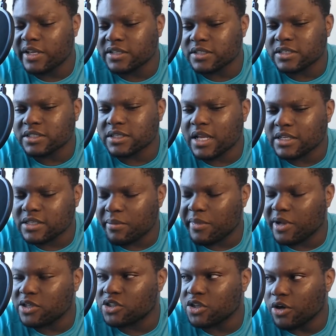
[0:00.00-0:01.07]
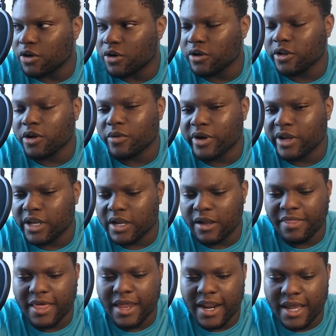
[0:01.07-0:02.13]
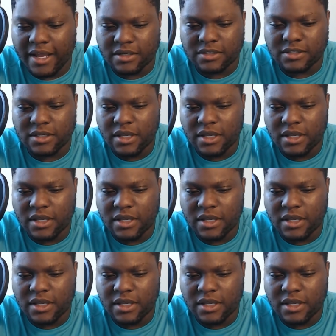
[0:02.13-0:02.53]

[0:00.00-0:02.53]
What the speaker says: because as I mentioned earlier, where he cut that axe,